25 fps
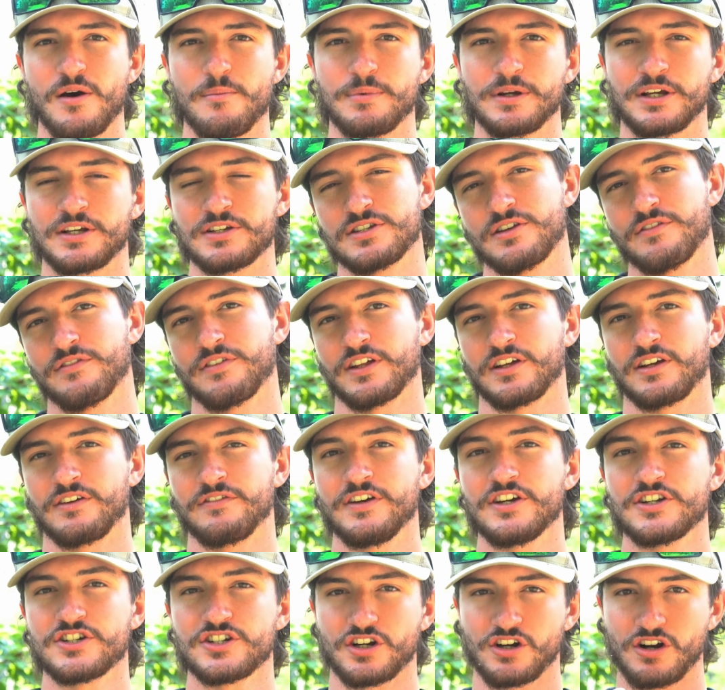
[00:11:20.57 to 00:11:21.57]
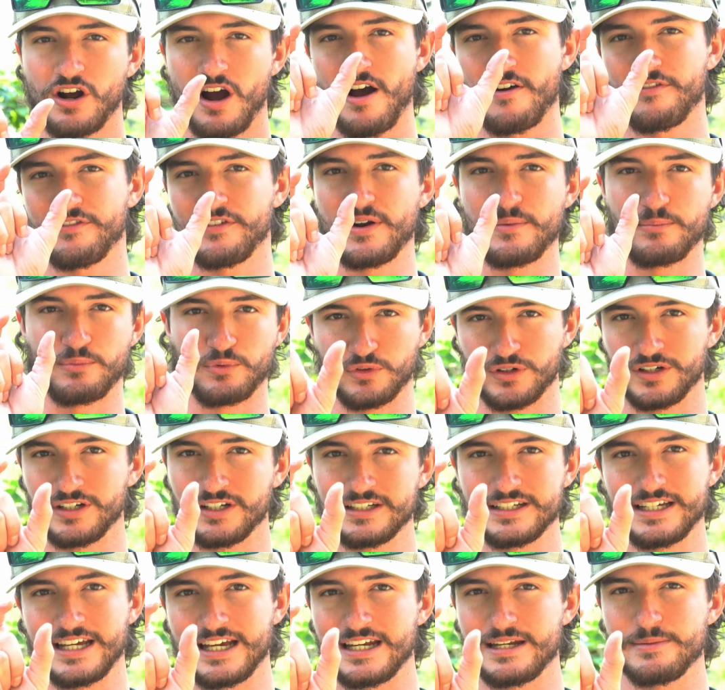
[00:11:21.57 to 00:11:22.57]
Because if the fish are coughing up
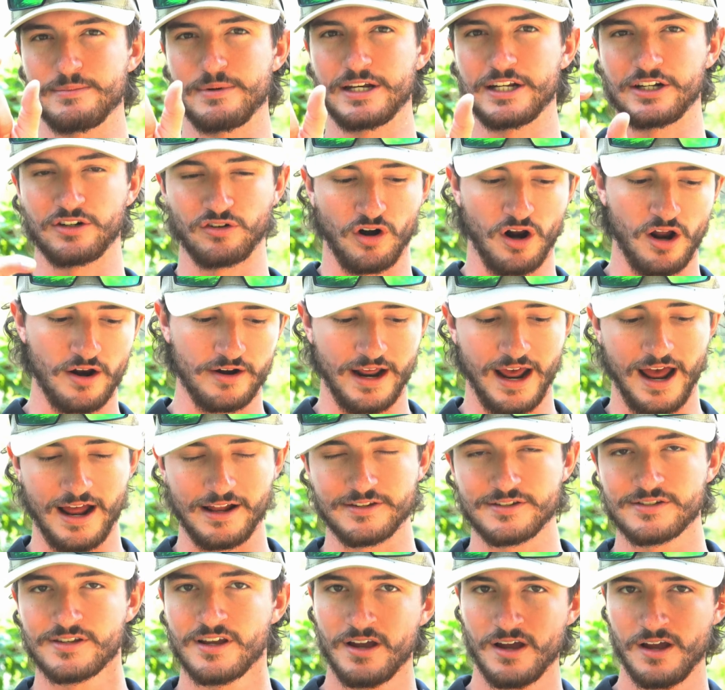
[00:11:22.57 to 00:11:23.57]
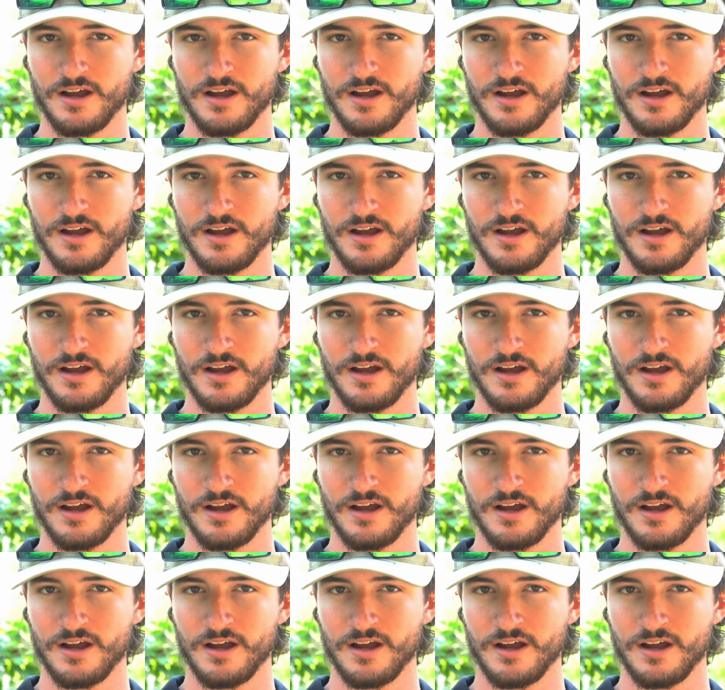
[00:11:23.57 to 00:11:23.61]
really itty-bitty crawdads,